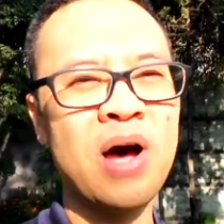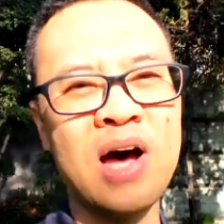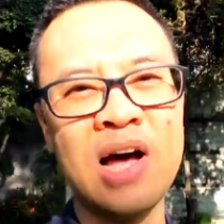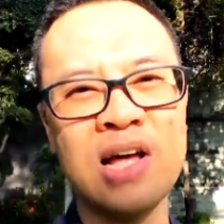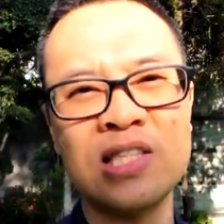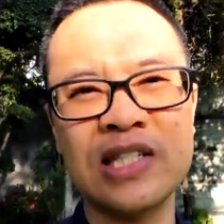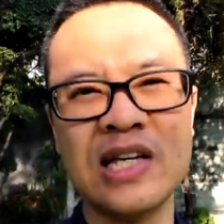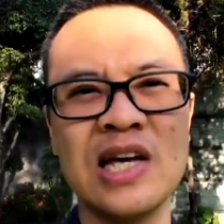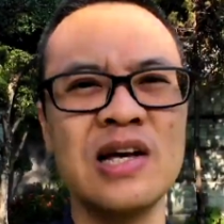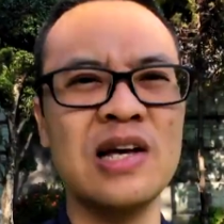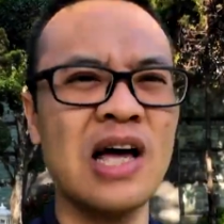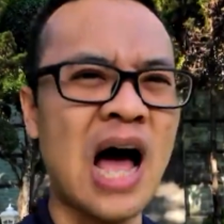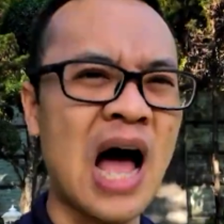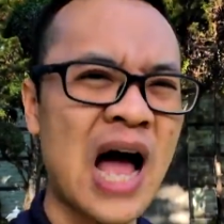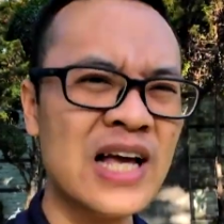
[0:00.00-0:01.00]
but
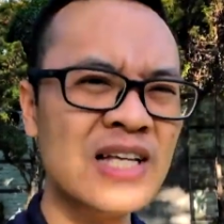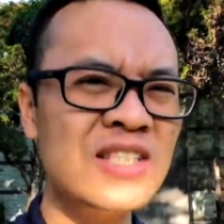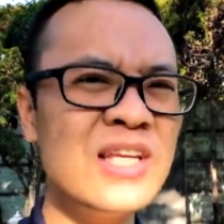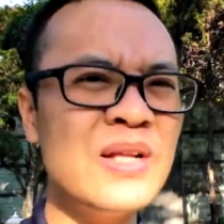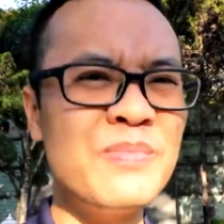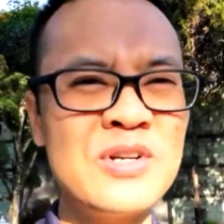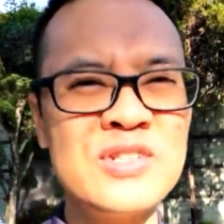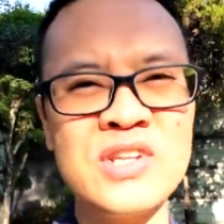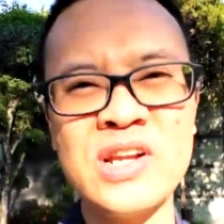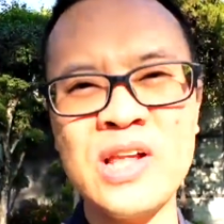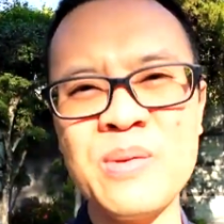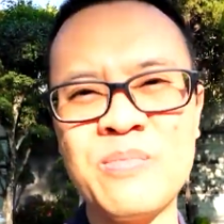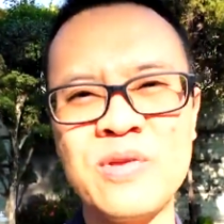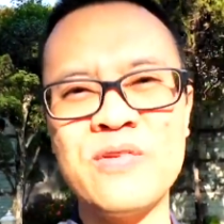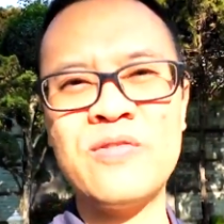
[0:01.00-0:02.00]
I still
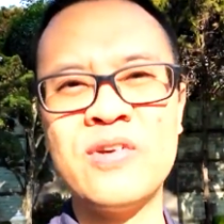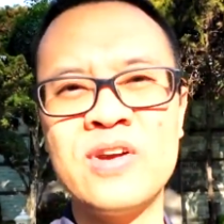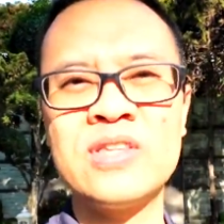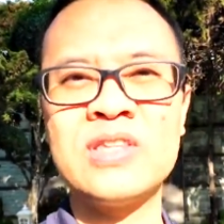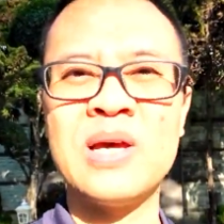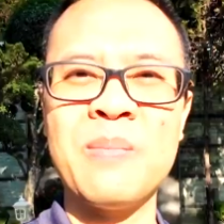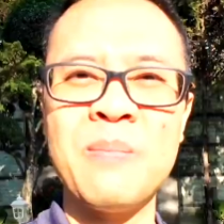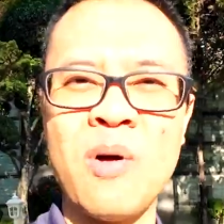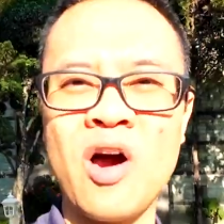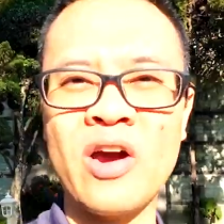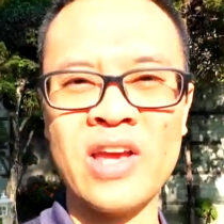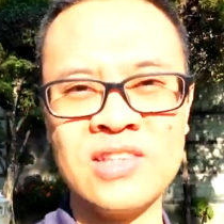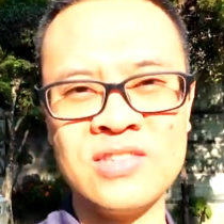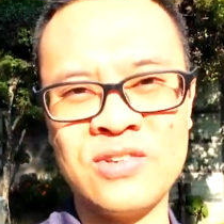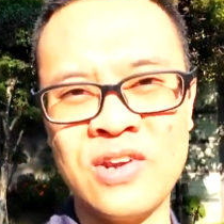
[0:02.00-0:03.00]
personally prefer the
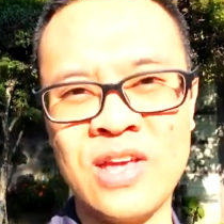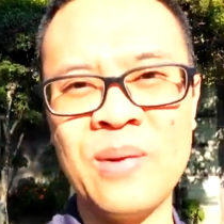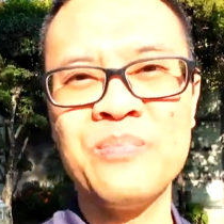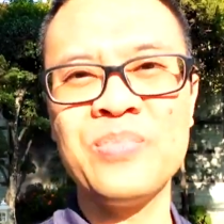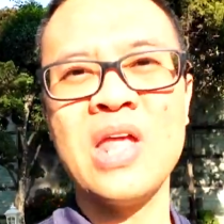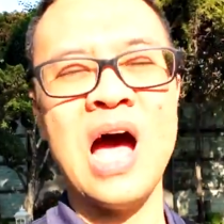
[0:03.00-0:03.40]
Pocket 3.